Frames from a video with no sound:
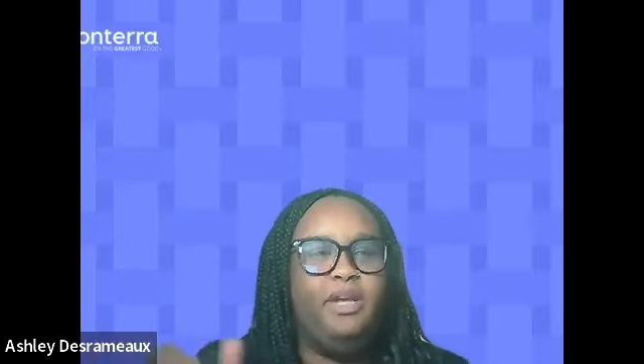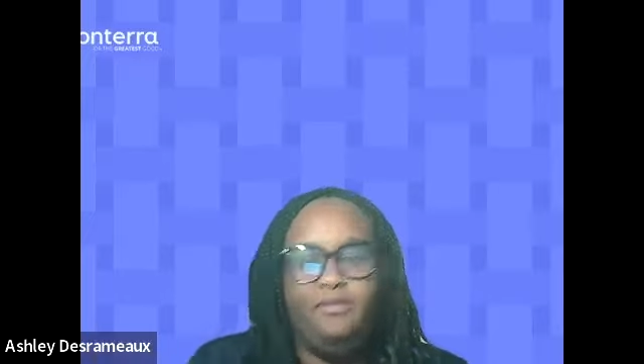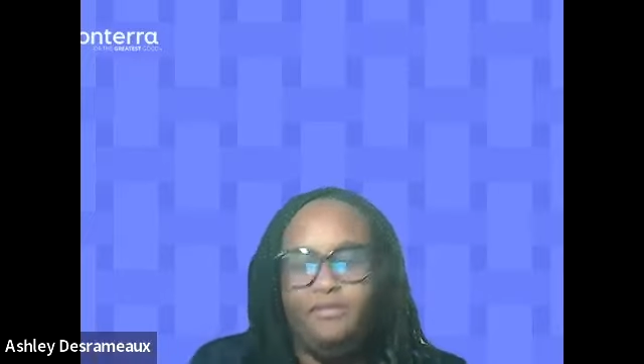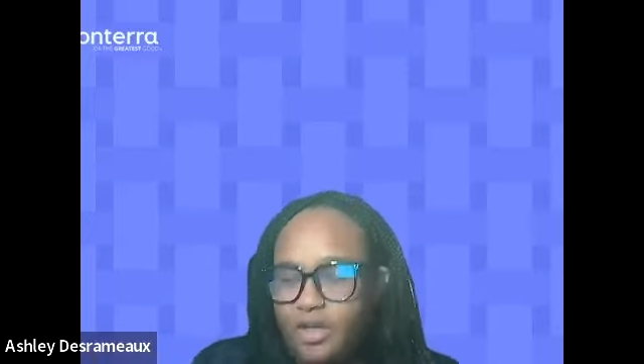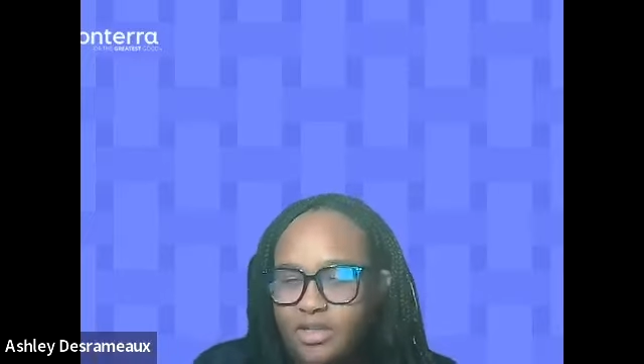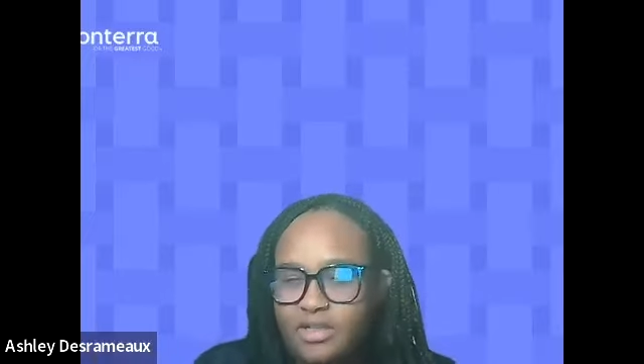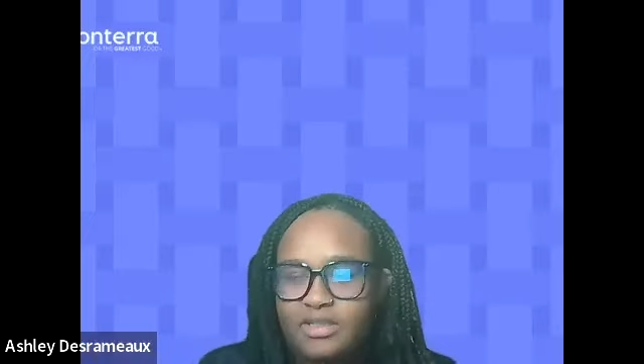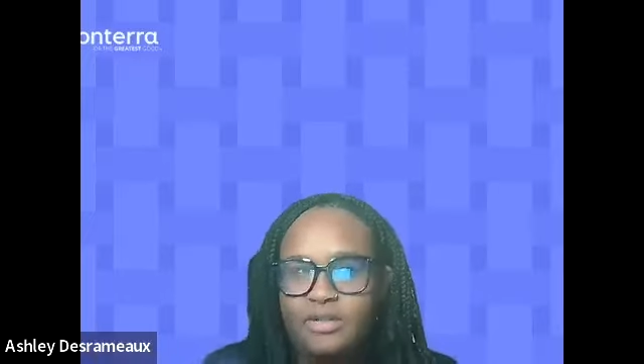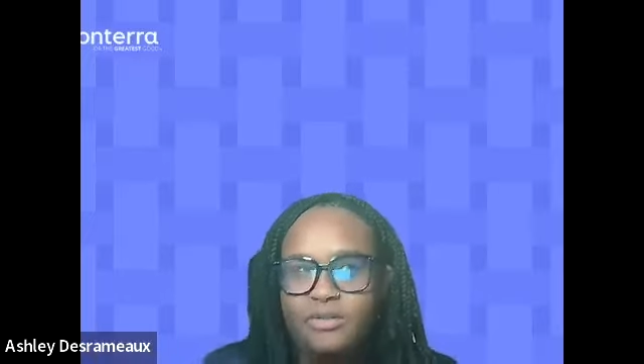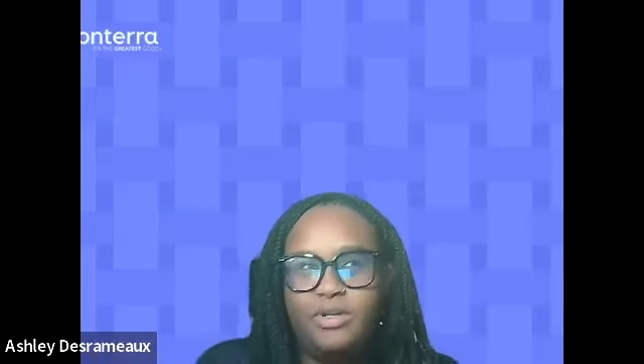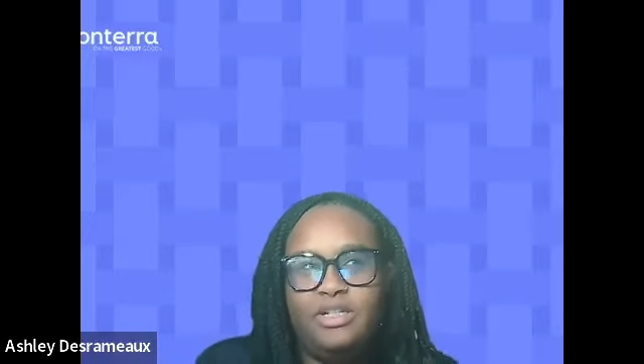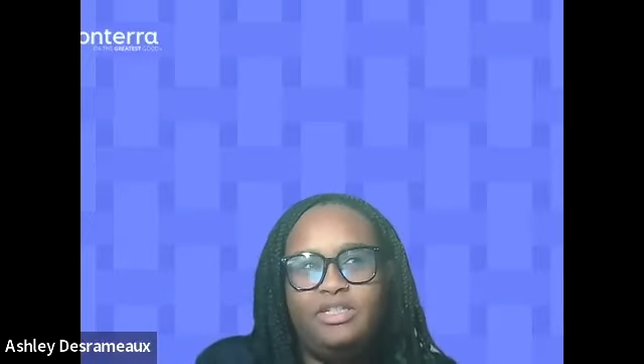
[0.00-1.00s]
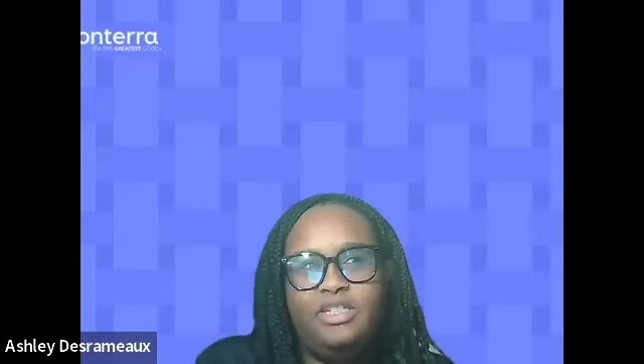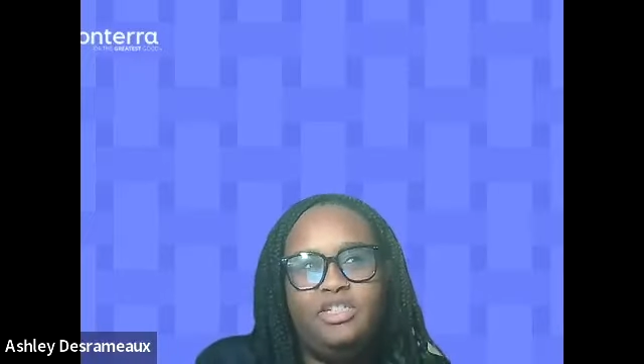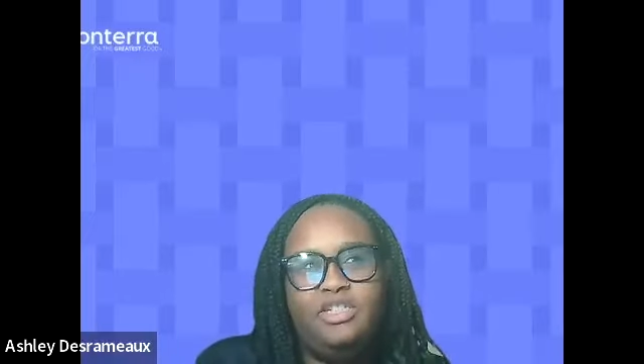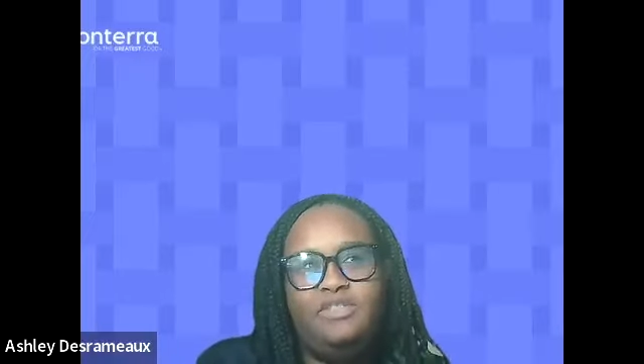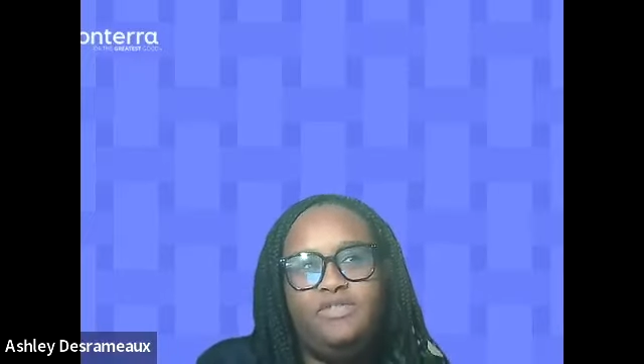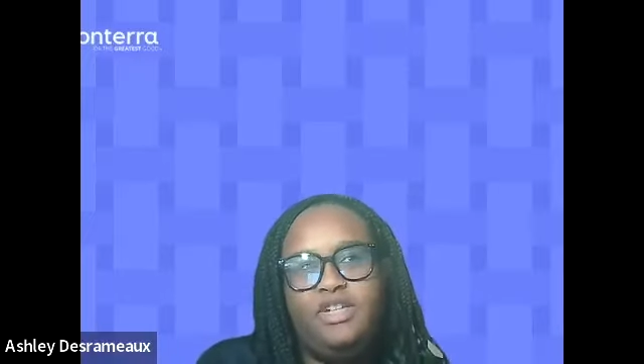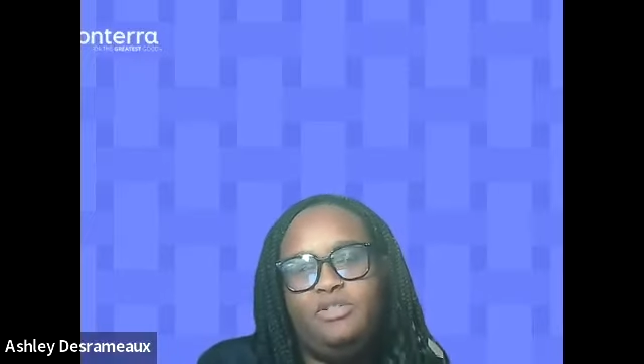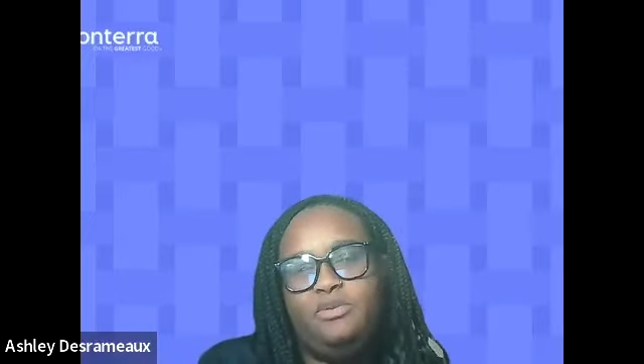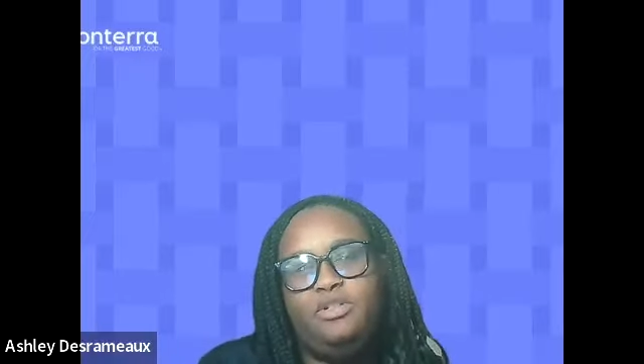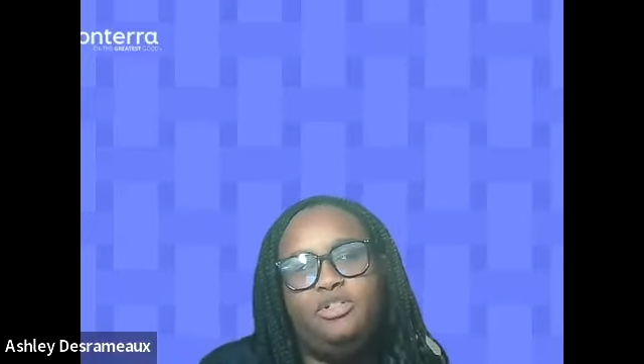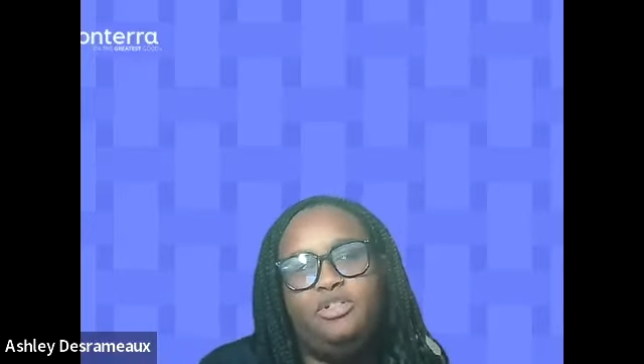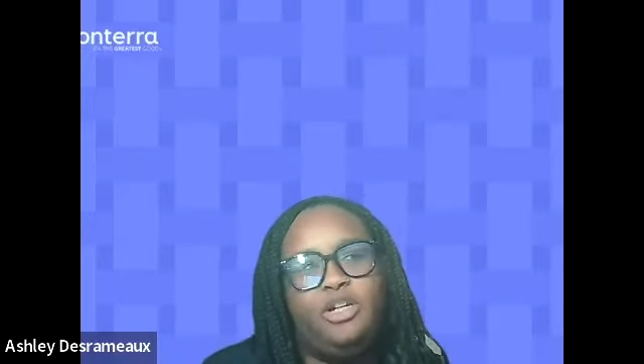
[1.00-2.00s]
pitfalls that organizations face
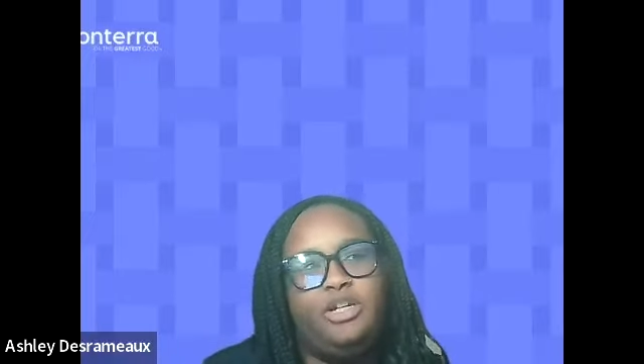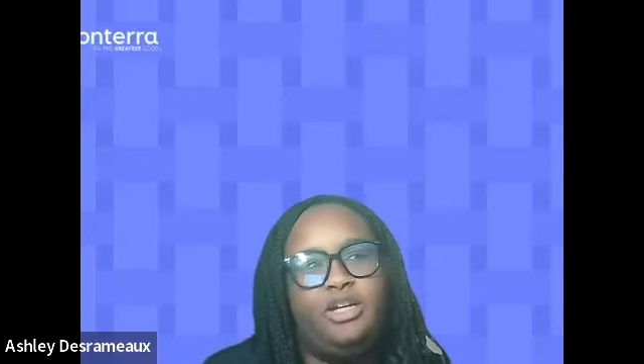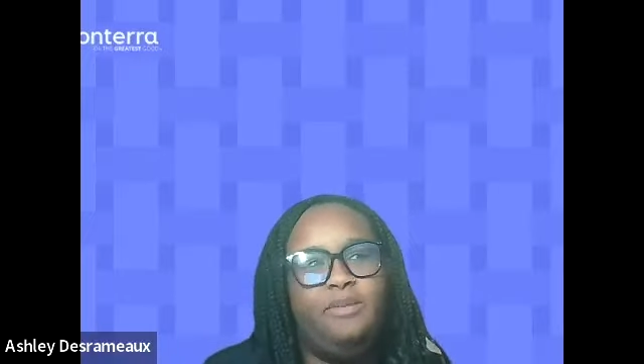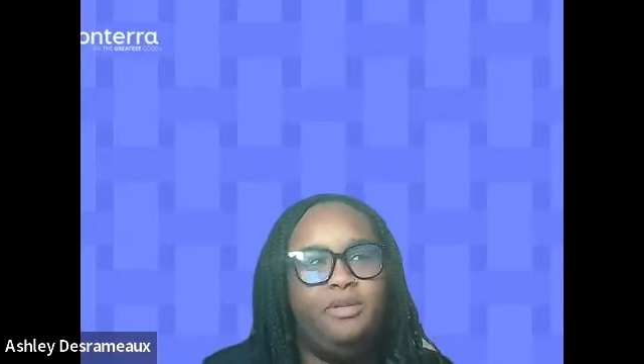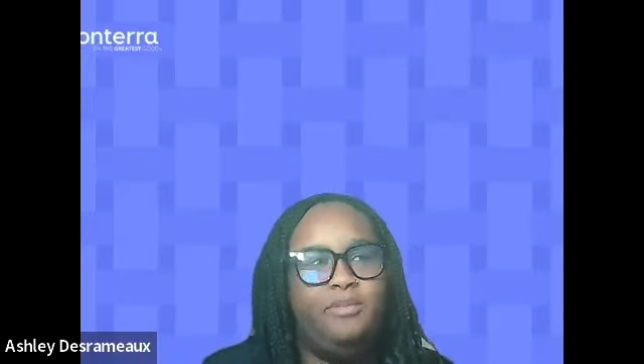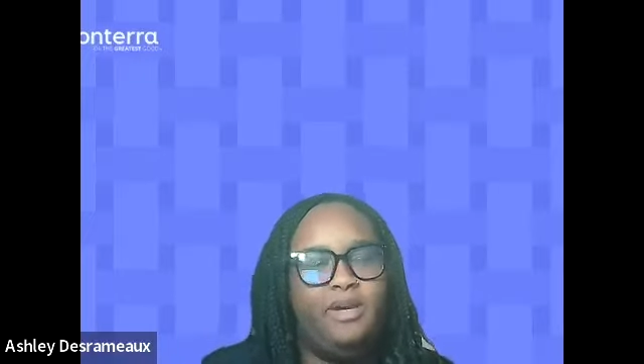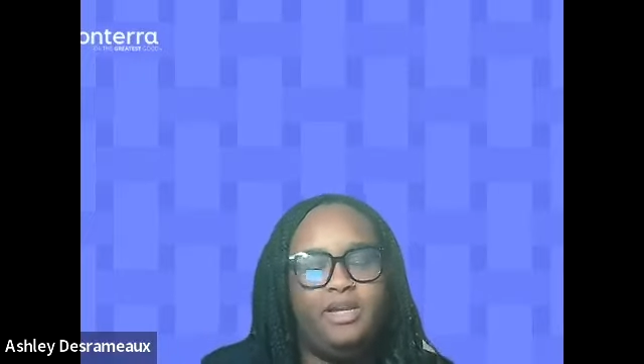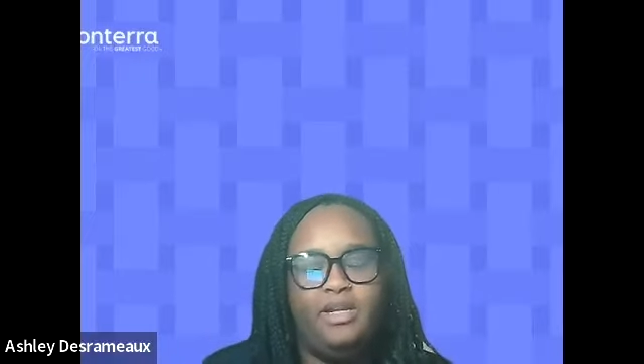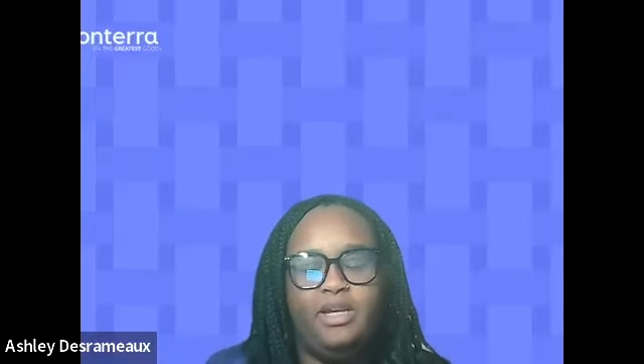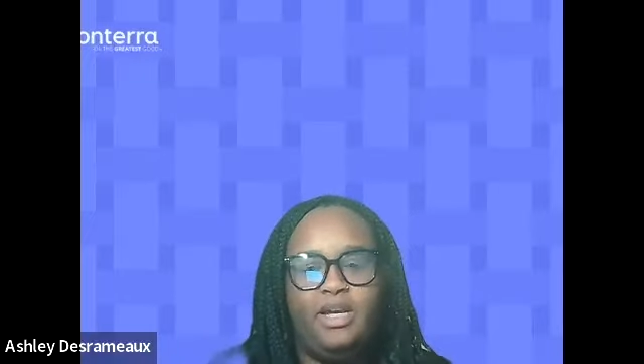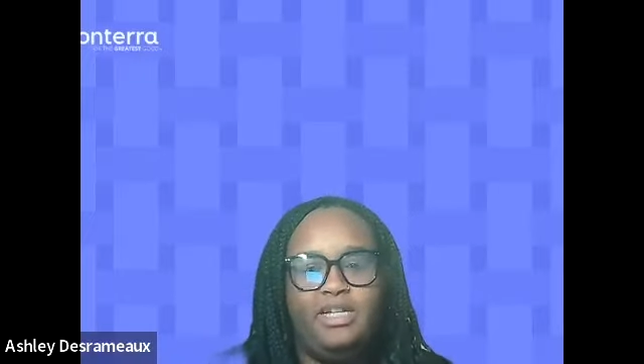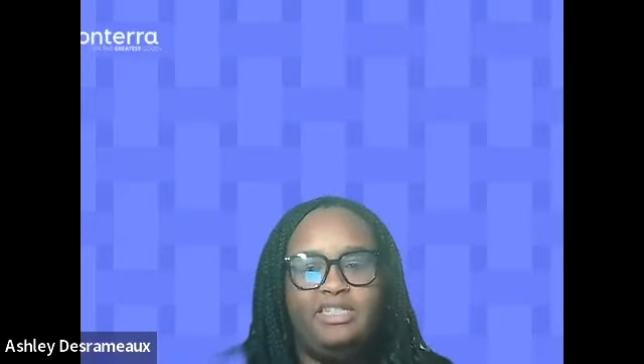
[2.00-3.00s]
when they're trying to implement